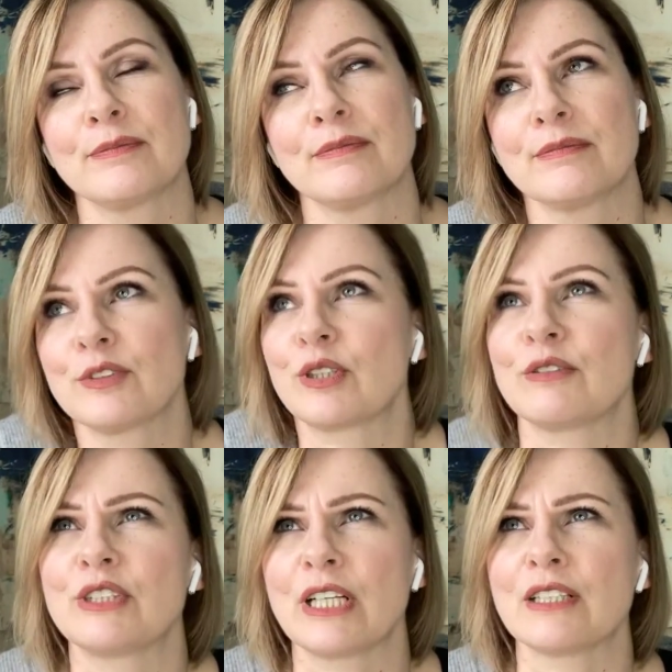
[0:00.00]
sort of
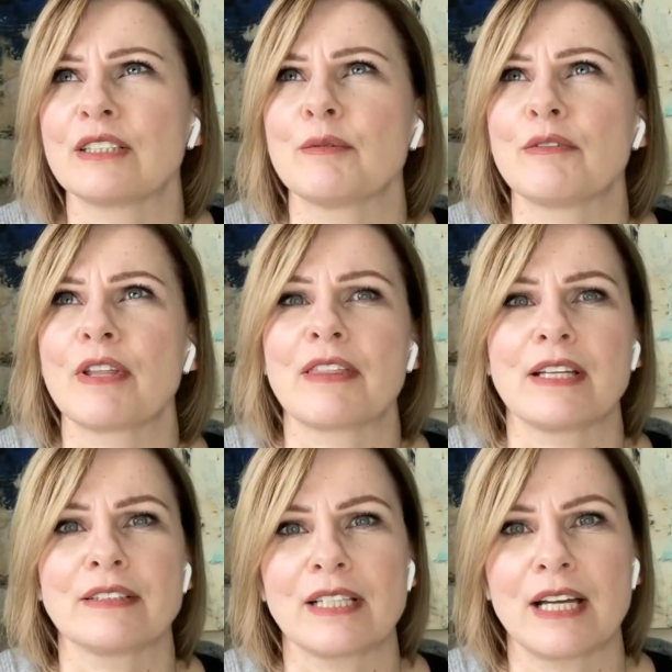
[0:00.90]
share some of the
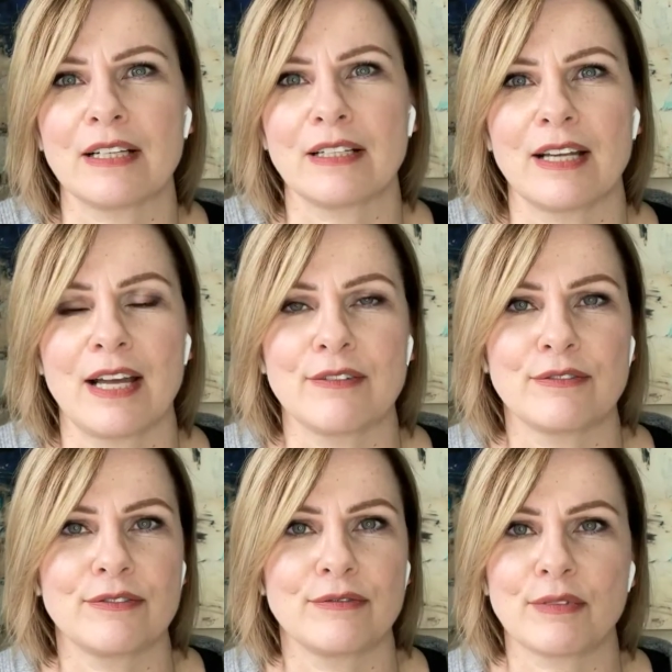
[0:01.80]
things that
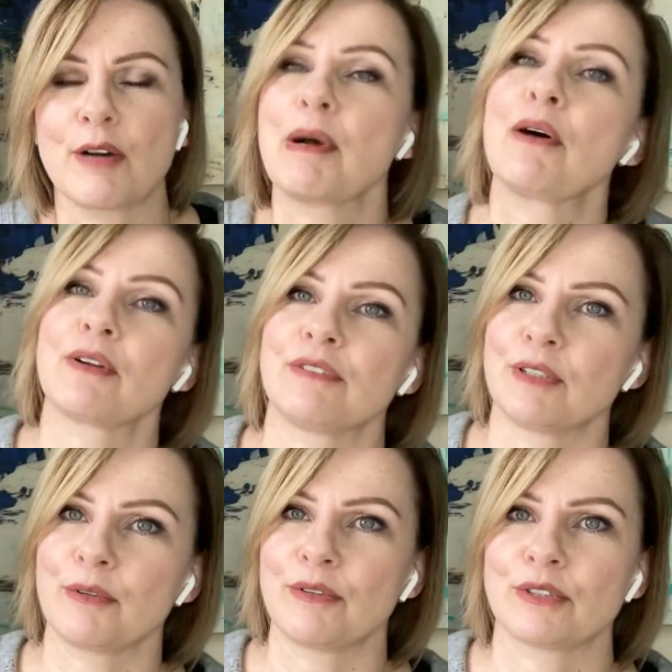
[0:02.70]
have come out of some
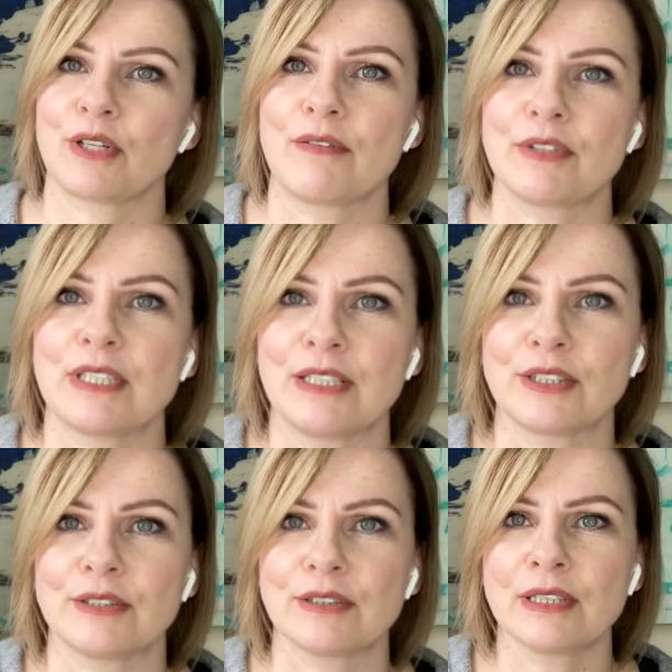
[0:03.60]
of those
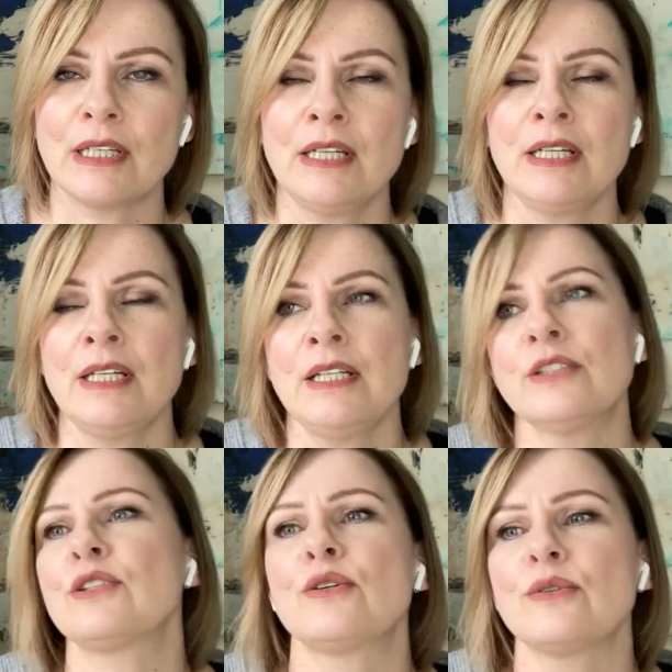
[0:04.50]
conversations.
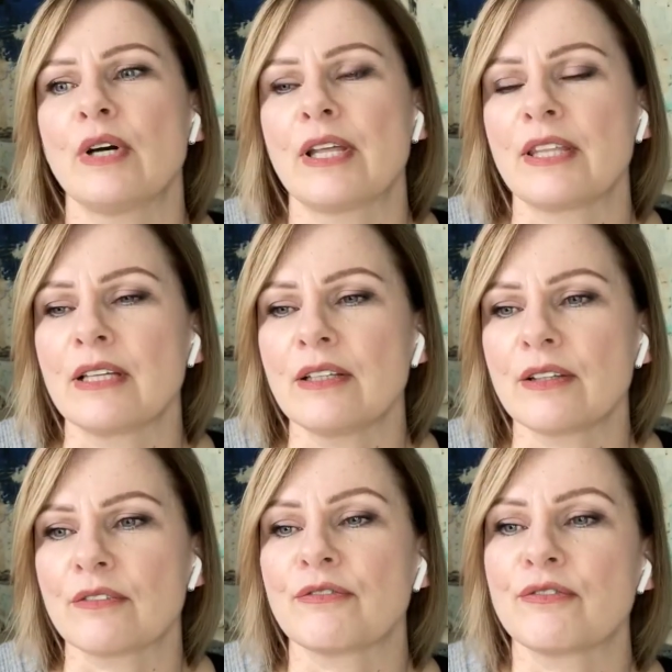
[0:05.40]
So I think
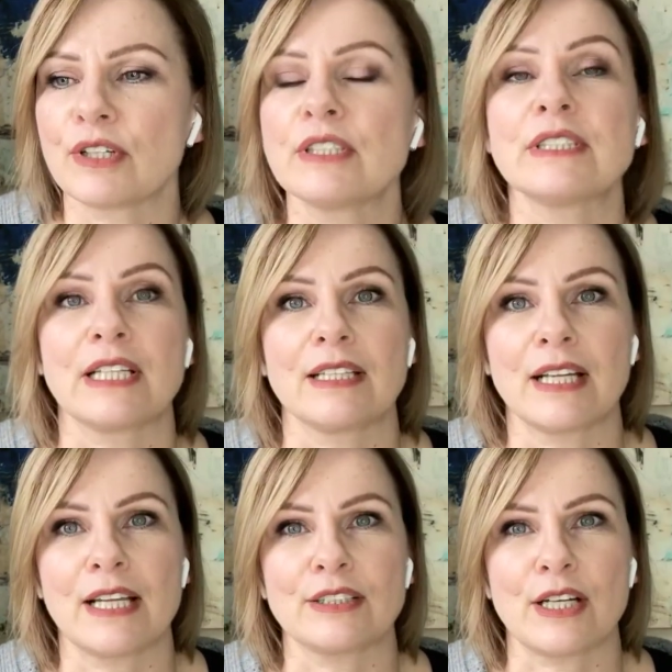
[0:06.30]
the first thing that
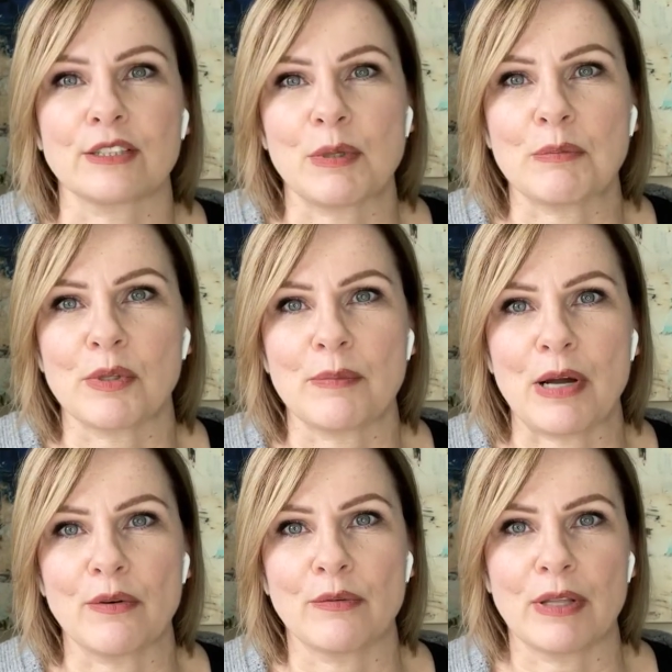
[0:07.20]
I talk to people
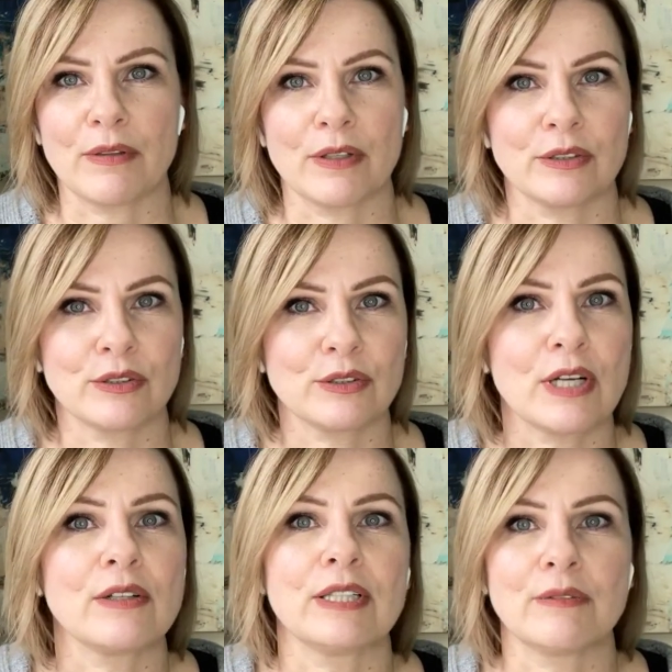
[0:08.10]
about when they're
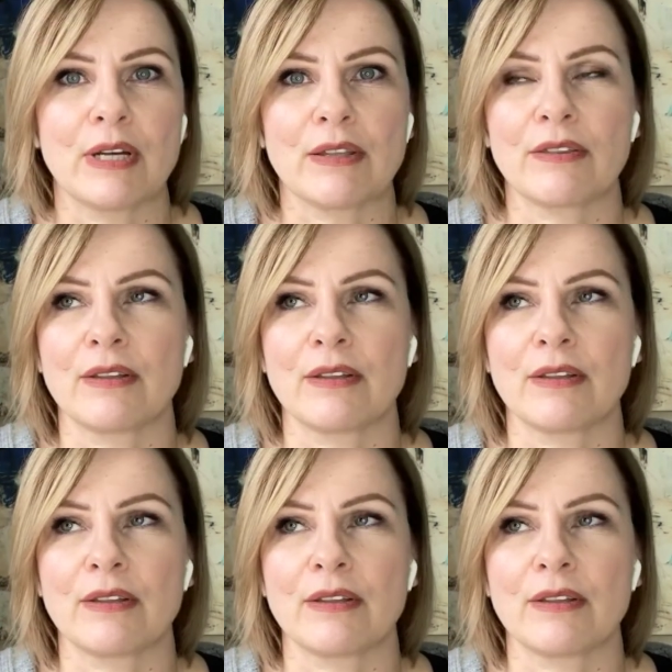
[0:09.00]
struggling with